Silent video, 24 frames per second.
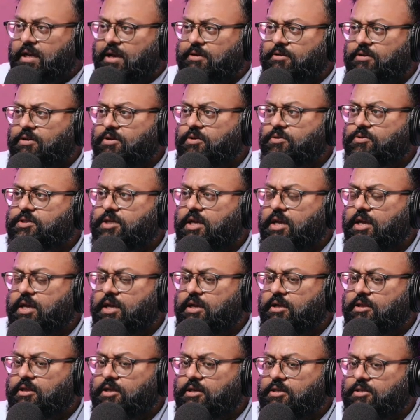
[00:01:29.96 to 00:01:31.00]
Now, you're
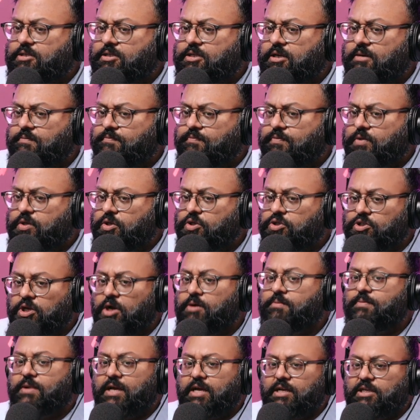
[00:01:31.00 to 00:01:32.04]
saying that you
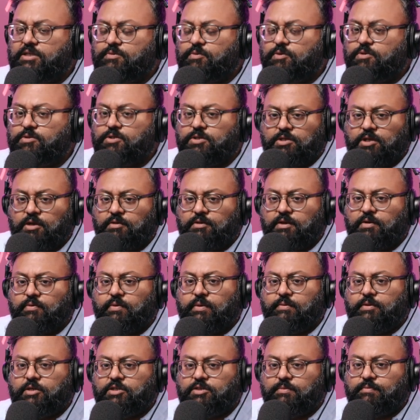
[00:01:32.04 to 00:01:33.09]
don't play any sports, or you don't think
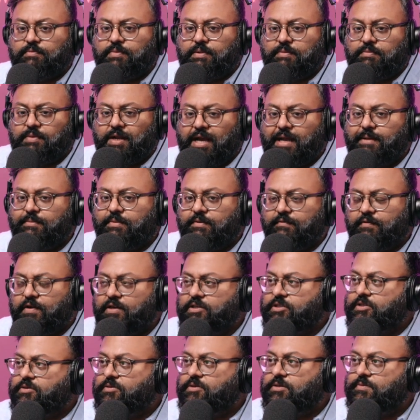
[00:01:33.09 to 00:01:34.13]
women should be playing
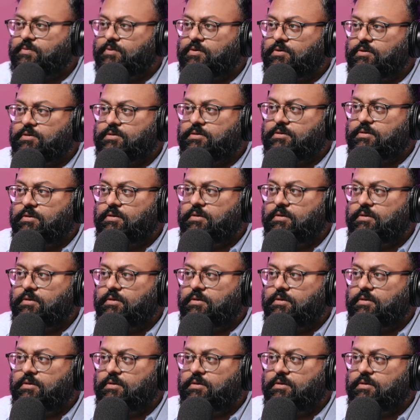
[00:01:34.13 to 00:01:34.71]
professional sports?